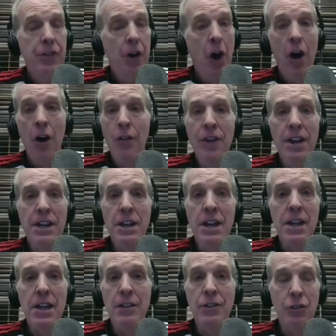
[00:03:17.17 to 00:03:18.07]
All they
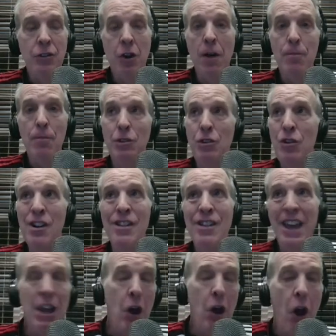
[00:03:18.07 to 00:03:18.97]
need is an opportunity.
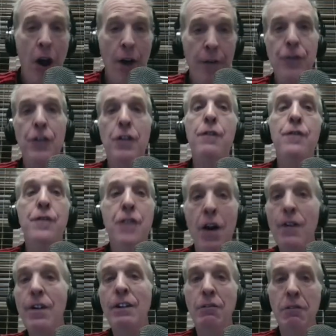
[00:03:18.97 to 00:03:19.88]
They offered
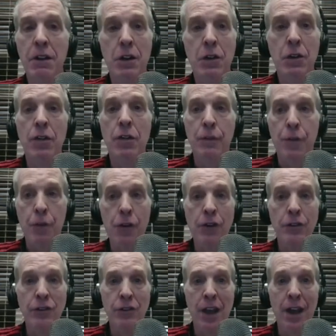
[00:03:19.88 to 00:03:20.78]
very little in the
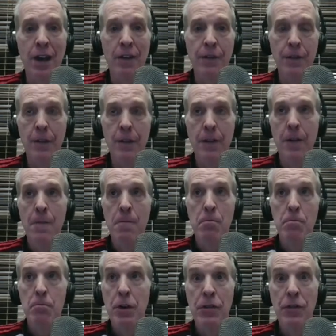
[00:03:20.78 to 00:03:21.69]
first half,
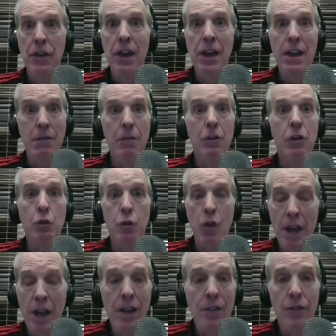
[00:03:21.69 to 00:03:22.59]
but they
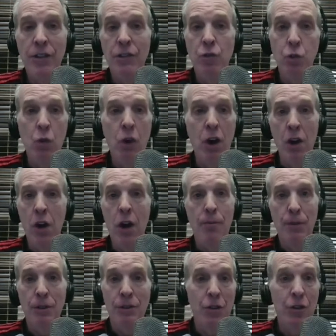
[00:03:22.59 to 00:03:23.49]
created this one
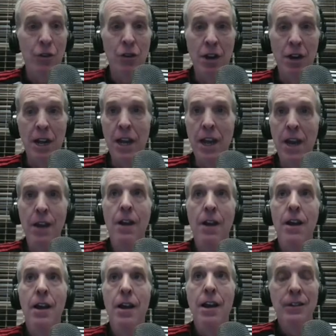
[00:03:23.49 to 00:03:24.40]
opportunity
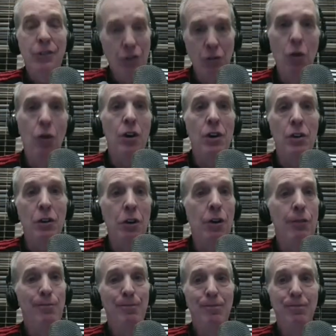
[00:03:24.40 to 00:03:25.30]
and scored a
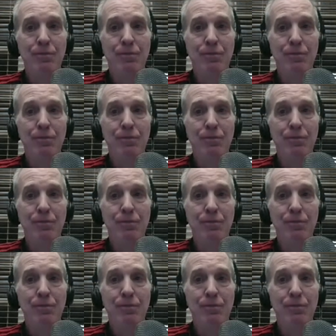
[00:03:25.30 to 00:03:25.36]
goal.